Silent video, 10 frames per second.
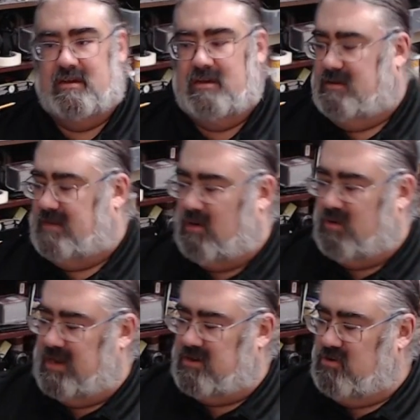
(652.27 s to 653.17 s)
Now, when
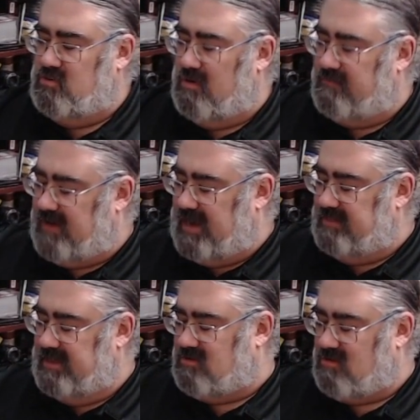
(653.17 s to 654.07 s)
I do
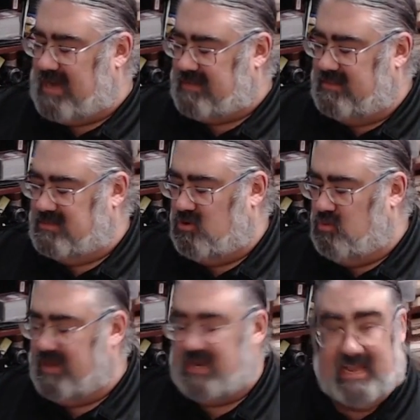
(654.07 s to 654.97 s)
finally crack this
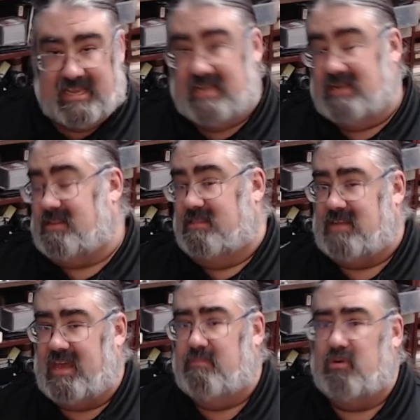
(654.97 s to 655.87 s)
open and get it to the
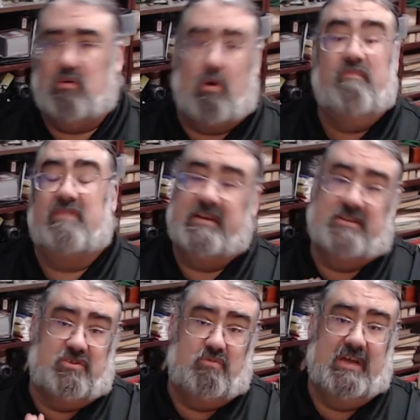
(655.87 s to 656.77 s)
table, hopefully as
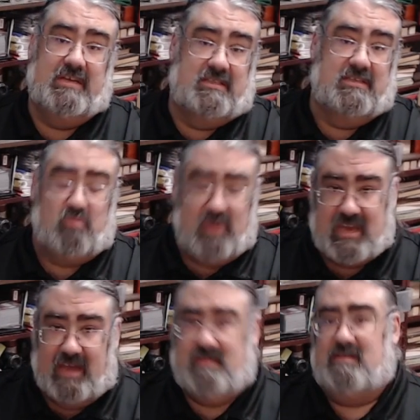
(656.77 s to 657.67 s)
soon as this
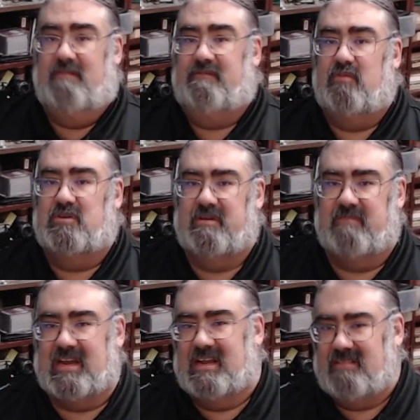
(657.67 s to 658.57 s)
weekend, unfortunately, we
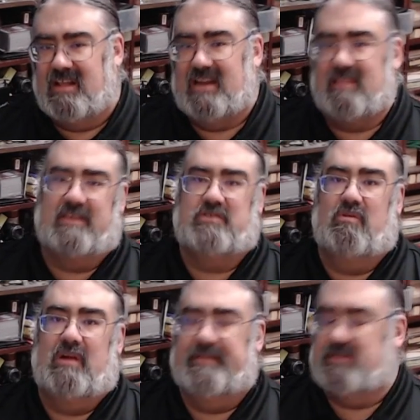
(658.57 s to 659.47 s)
got a lot of things going
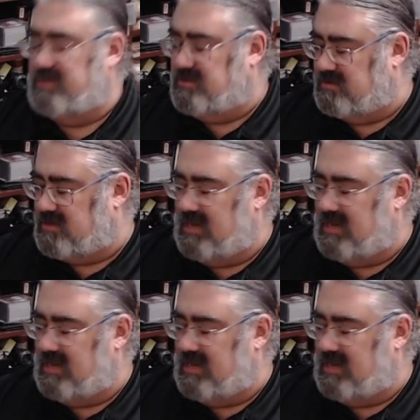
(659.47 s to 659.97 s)
on this week, so it's going to have to